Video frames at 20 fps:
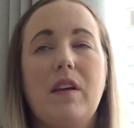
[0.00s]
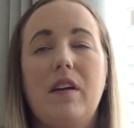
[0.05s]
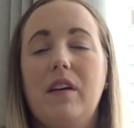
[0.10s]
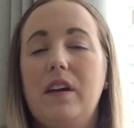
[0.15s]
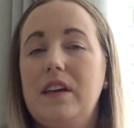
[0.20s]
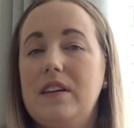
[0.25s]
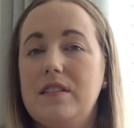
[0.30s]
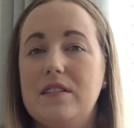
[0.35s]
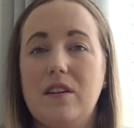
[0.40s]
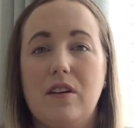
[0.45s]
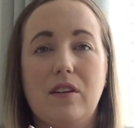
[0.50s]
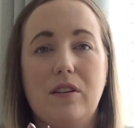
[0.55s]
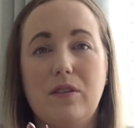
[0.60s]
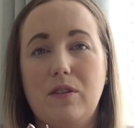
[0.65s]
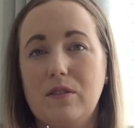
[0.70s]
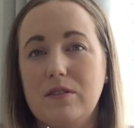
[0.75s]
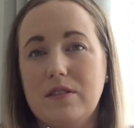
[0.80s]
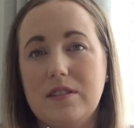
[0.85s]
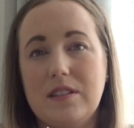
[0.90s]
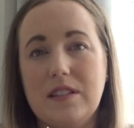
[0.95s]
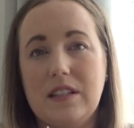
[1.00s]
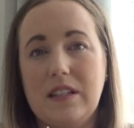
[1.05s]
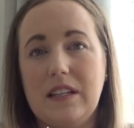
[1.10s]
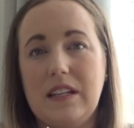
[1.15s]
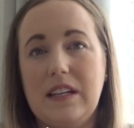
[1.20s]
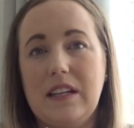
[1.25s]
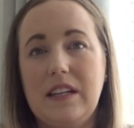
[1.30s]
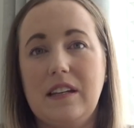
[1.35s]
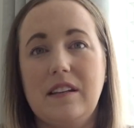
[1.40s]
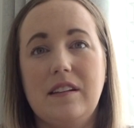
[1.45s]
He's like
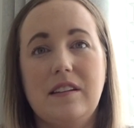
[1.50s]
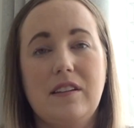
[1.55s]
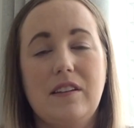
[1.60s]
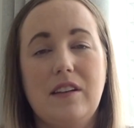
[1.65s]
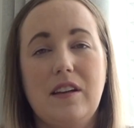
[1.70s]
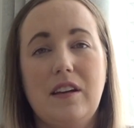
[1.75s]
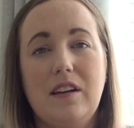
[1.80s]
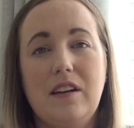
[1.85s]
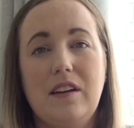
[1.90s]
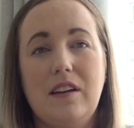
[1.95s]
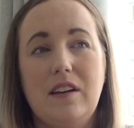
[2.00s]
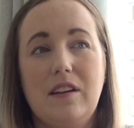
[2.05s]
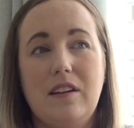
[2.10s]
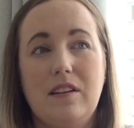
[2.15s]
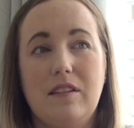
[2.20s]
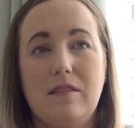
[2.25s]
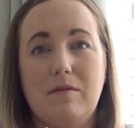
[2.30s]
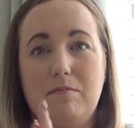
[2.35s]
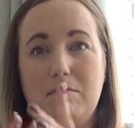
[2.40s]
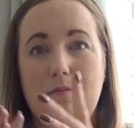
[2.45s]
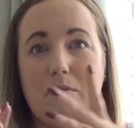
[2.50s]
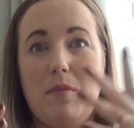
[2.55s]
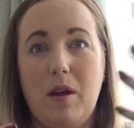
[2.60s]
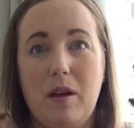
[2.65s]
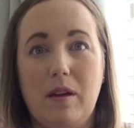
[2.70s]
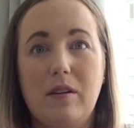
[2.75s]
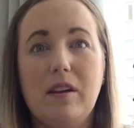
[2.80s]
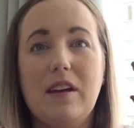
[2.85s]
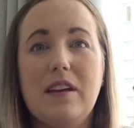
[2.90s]
constantly, like,